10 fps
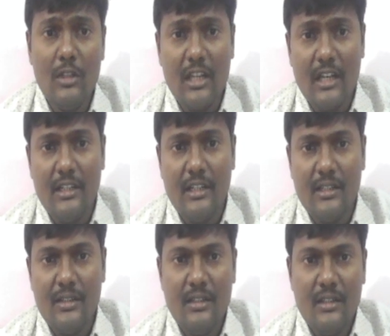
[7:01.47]
current,
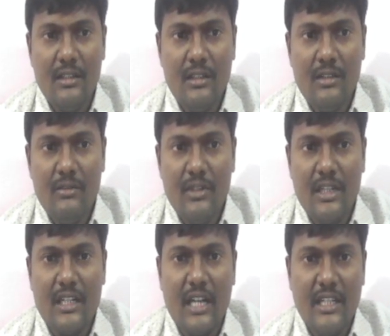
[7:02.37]
we
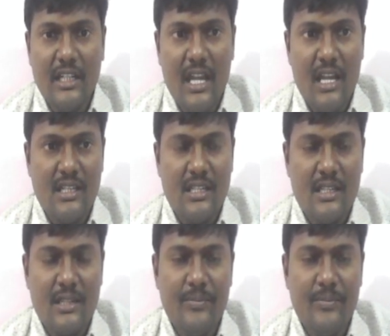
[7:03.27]
can write it as